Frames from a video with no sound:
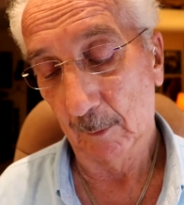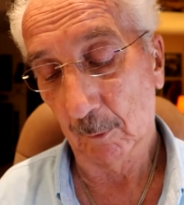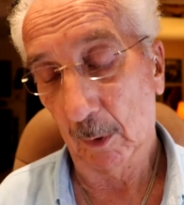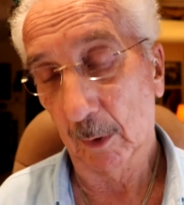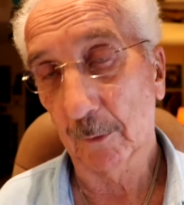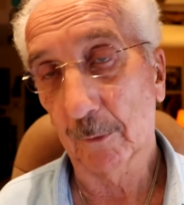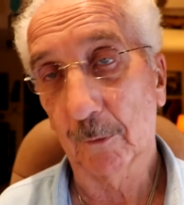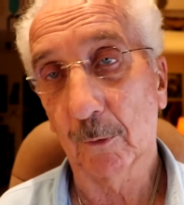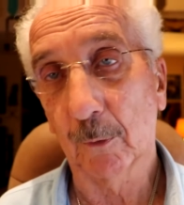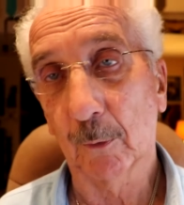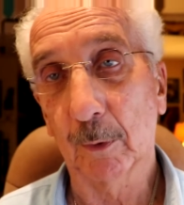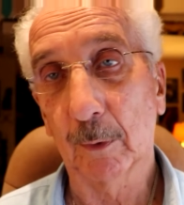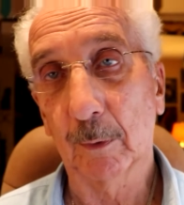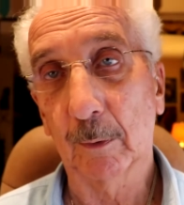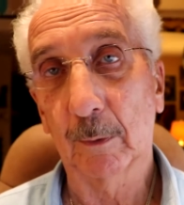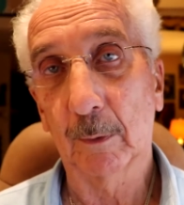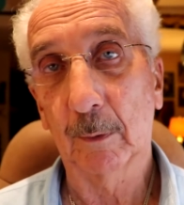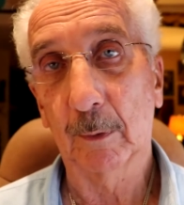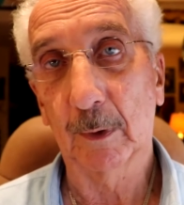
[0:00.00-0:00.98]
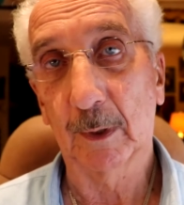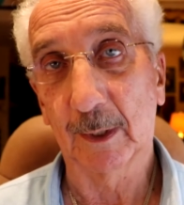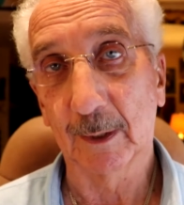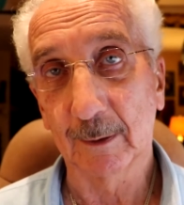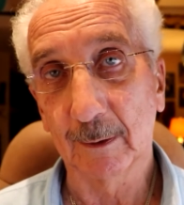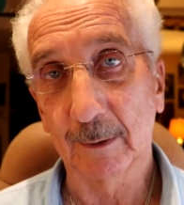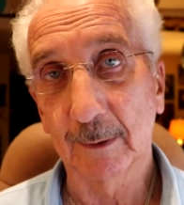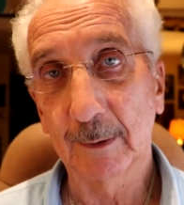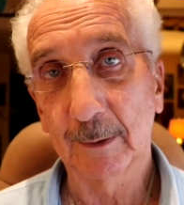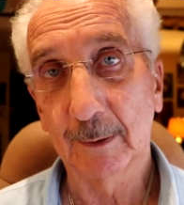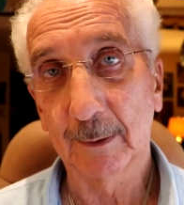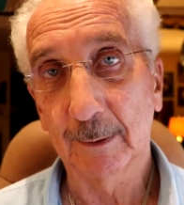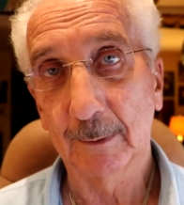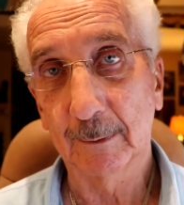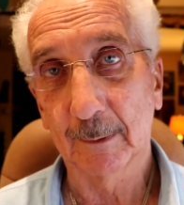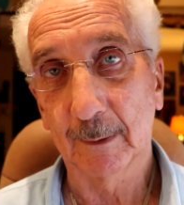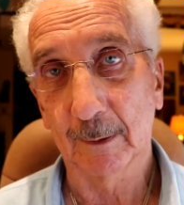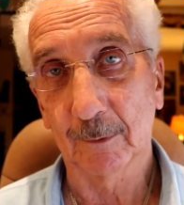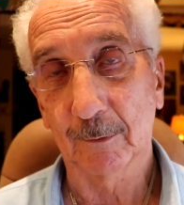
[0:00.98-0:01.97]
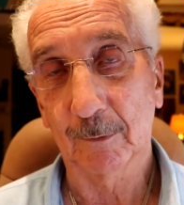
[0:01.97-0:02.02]
Rod Stewart, done
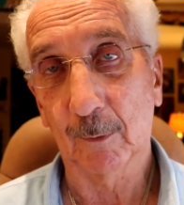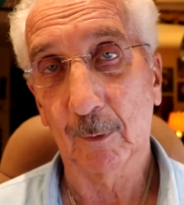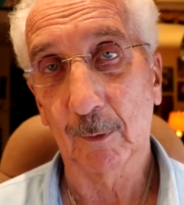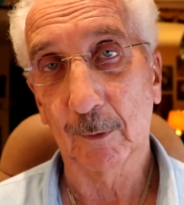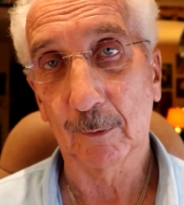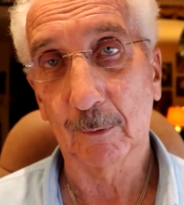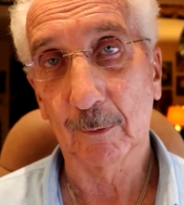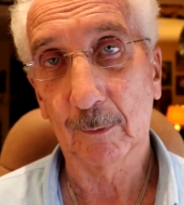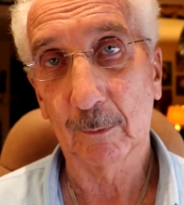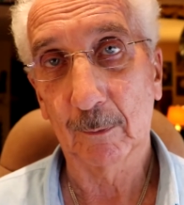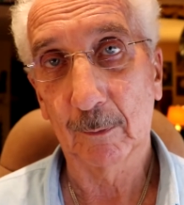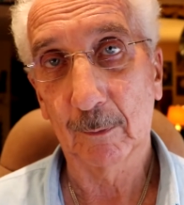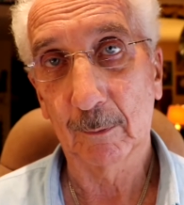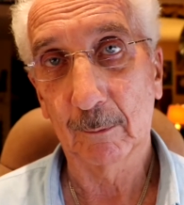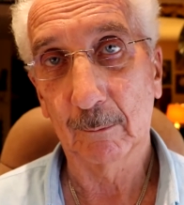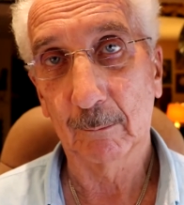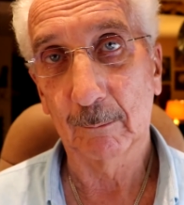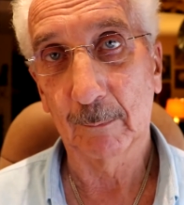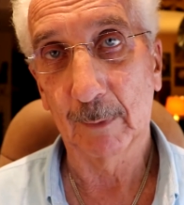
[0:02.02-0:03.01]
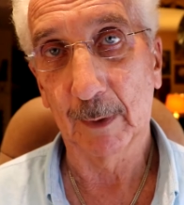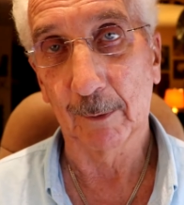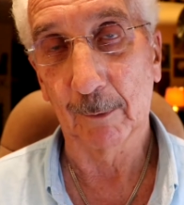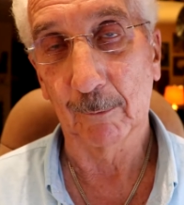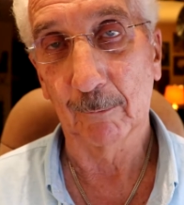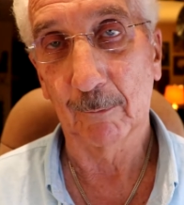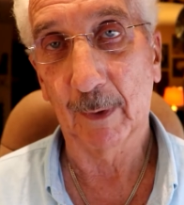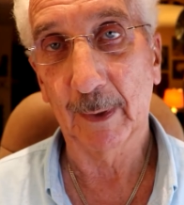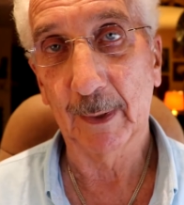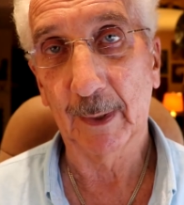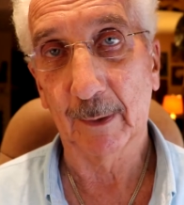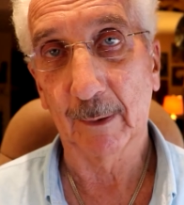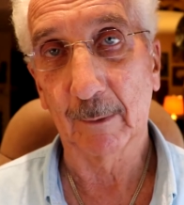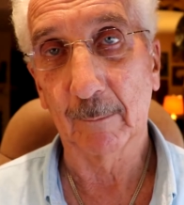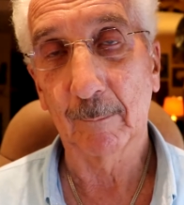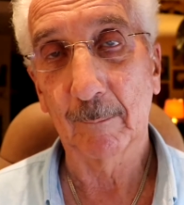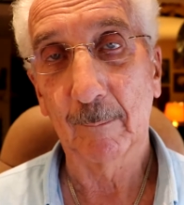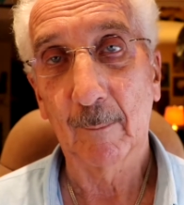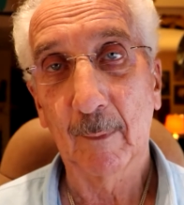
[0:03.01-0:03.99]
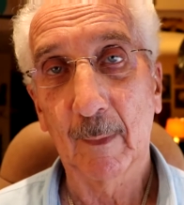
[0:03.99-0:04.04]
as far as inviting
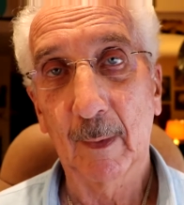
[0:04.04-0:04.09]
them.